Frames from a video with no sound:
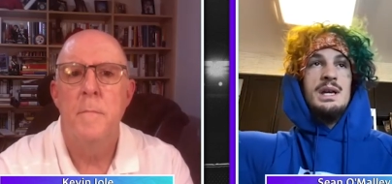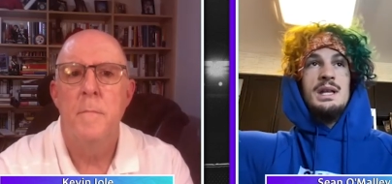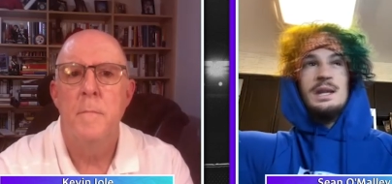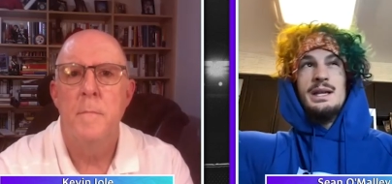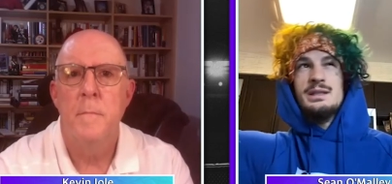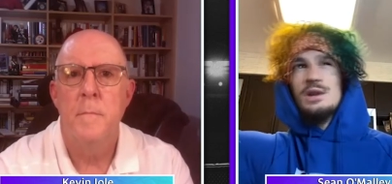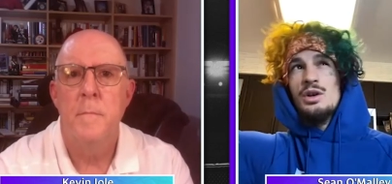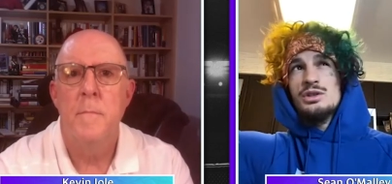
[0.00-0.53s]

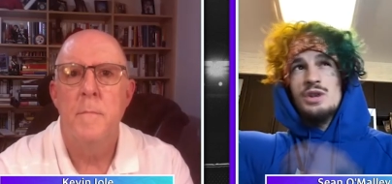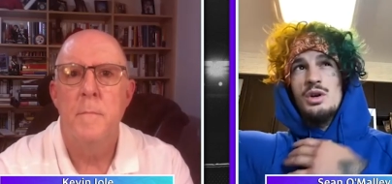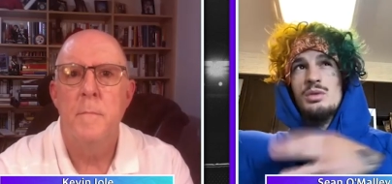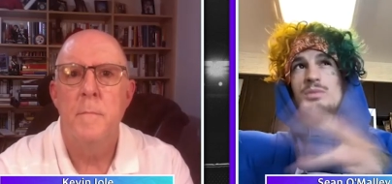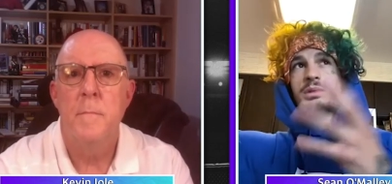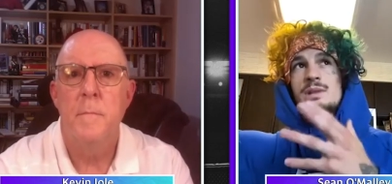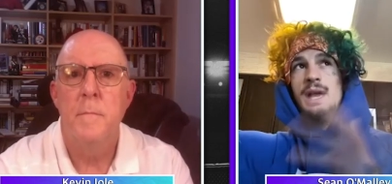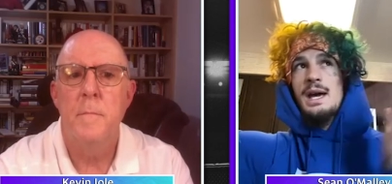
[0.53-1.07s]
Speaker 1: Like, those don't
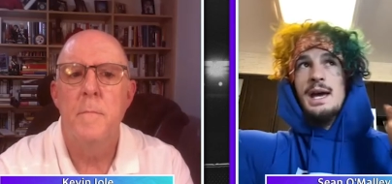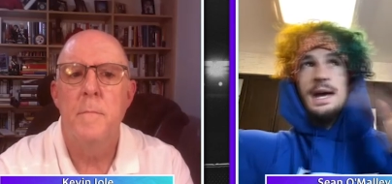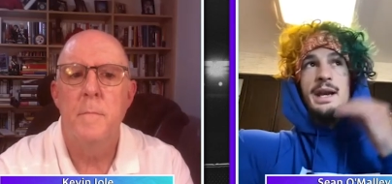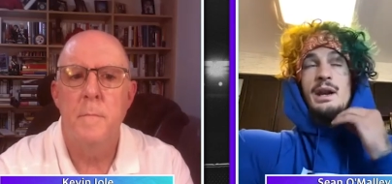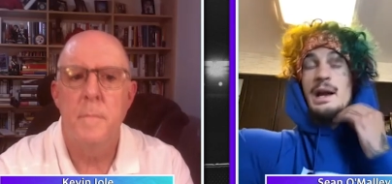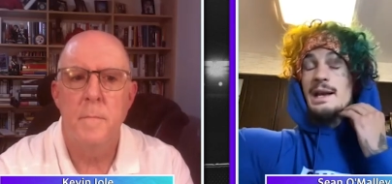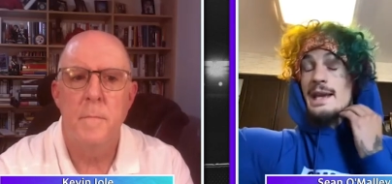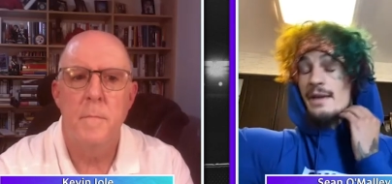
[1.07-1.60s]

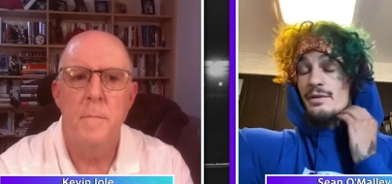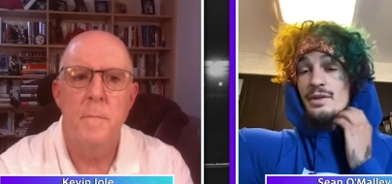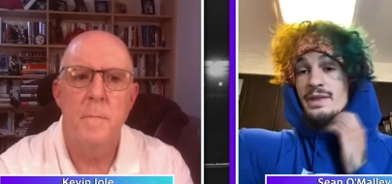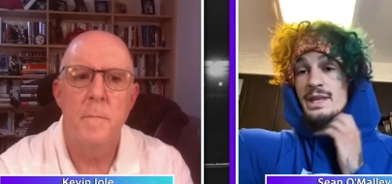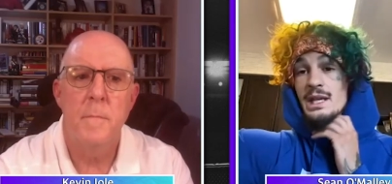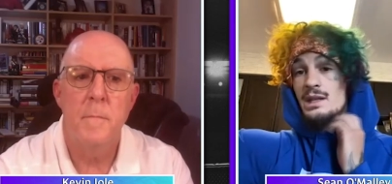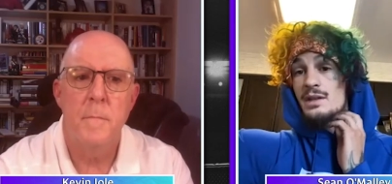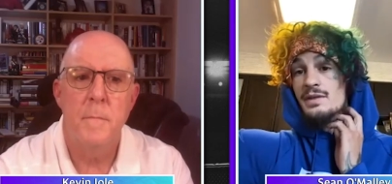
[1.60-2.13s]
I never
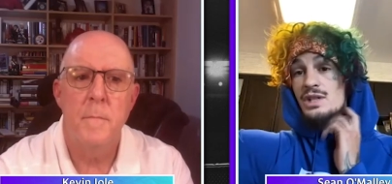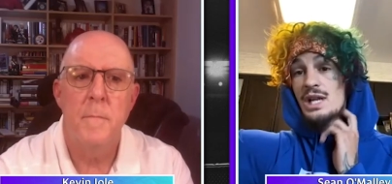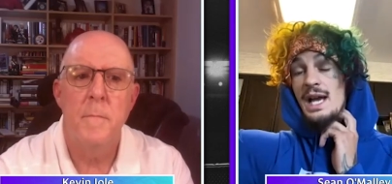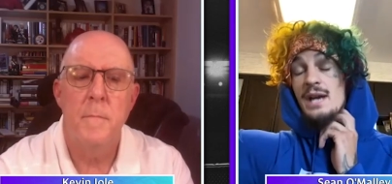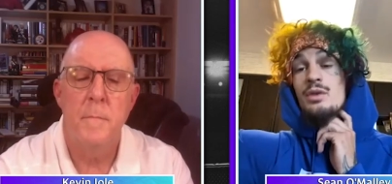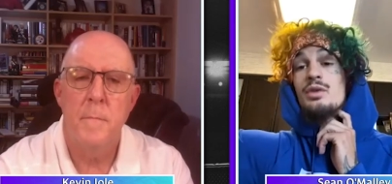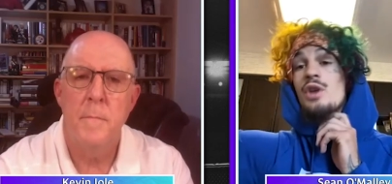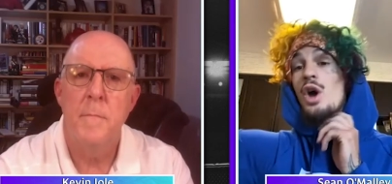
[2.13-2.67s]
think of the division. I
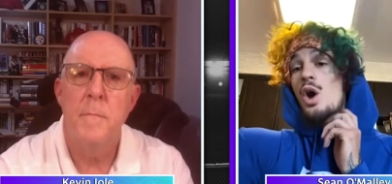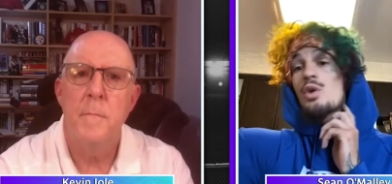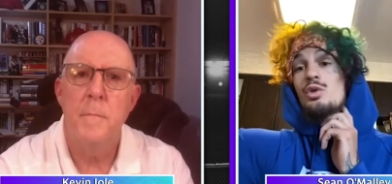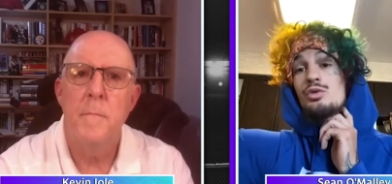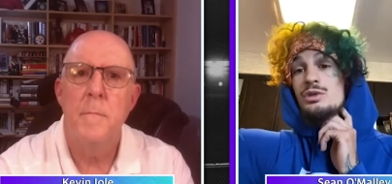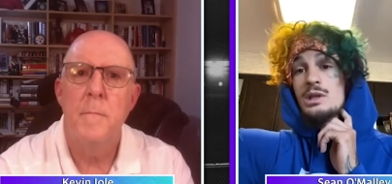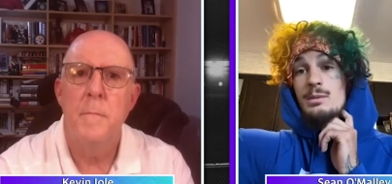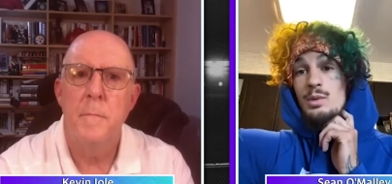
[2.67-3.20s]
don't know
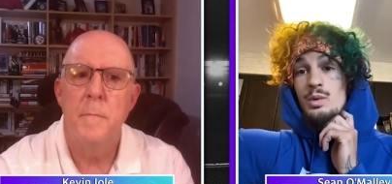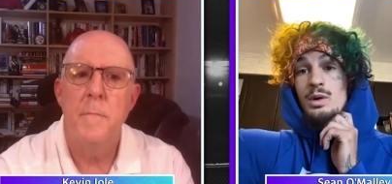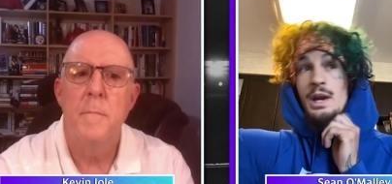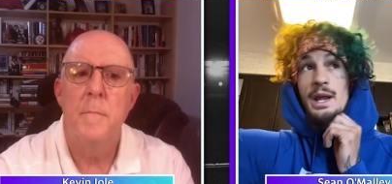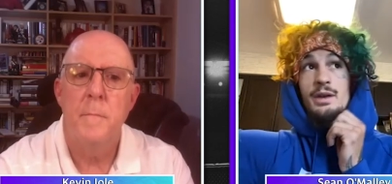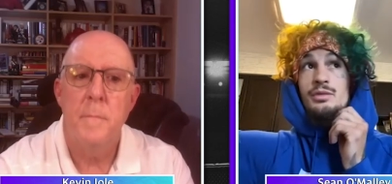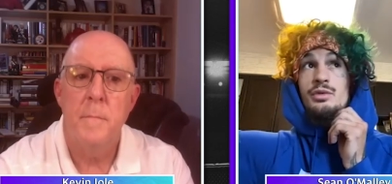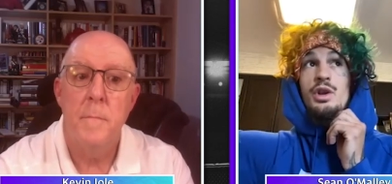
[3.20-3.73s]
who's number 1. I
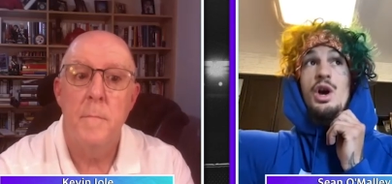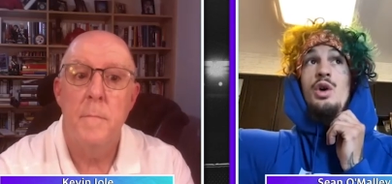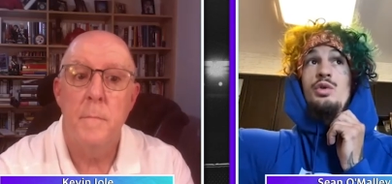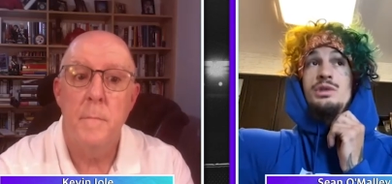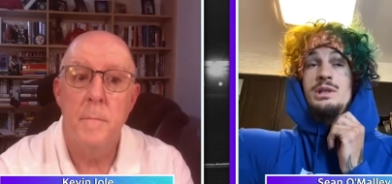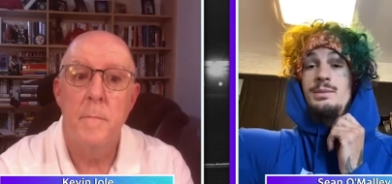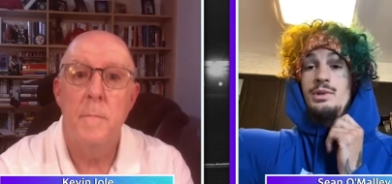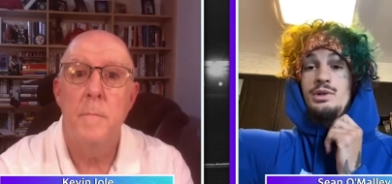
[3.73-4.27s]
don't know who's
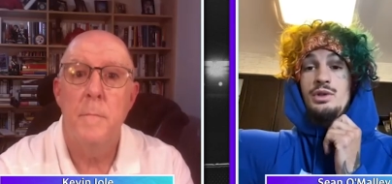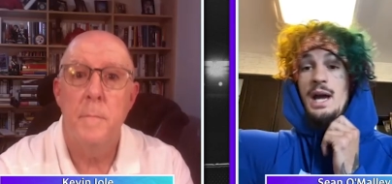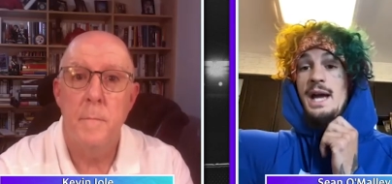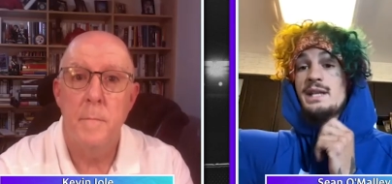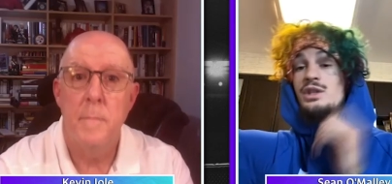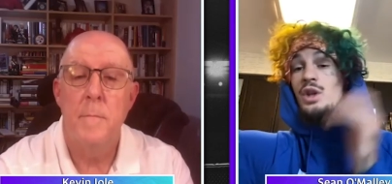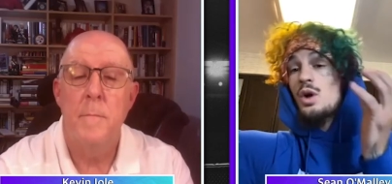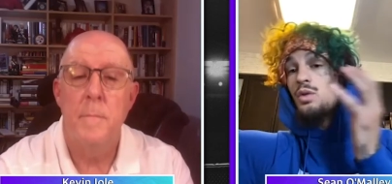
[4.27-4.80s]
number 2. I
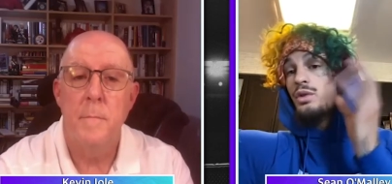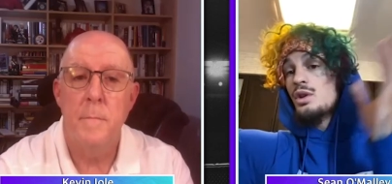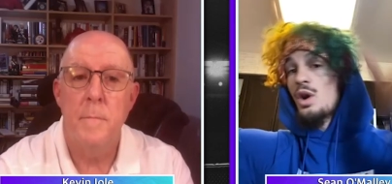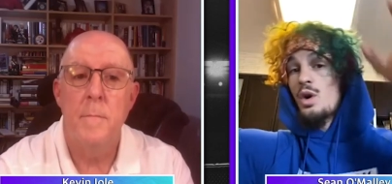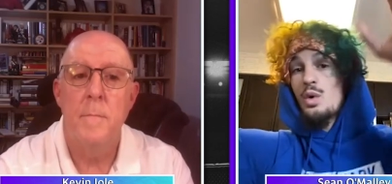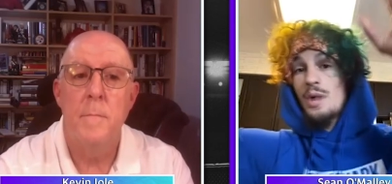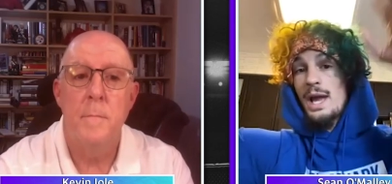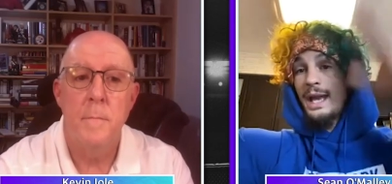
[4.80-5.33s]
don't
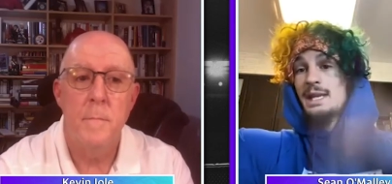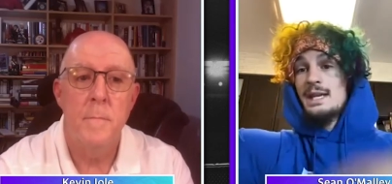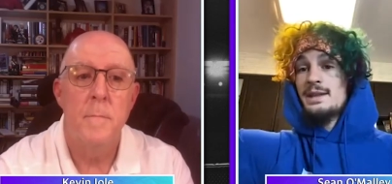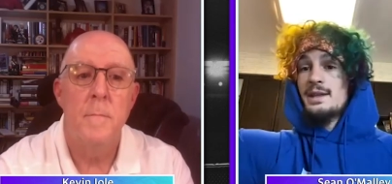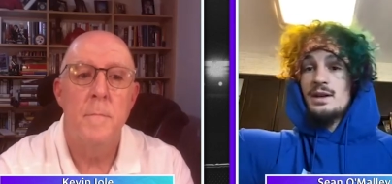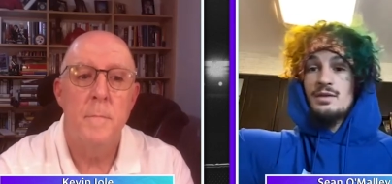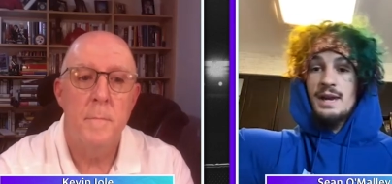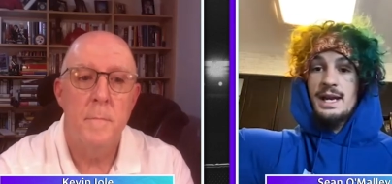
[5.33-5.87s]
know any of
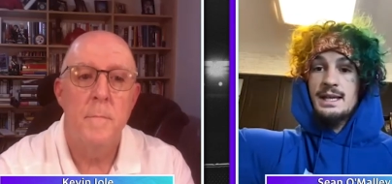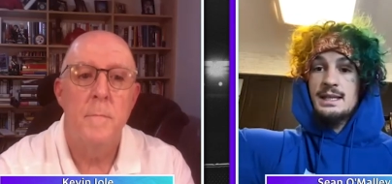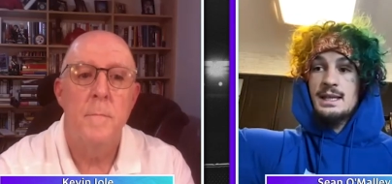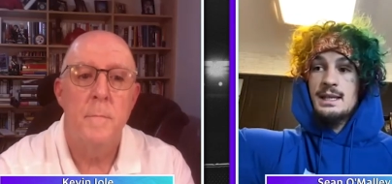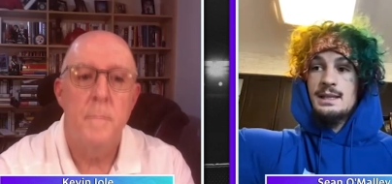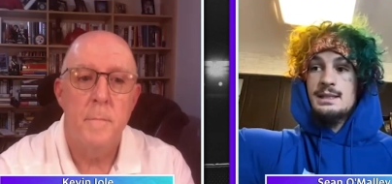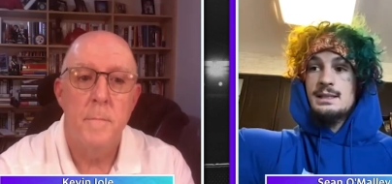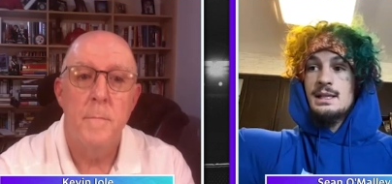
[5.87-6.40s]
their rankings.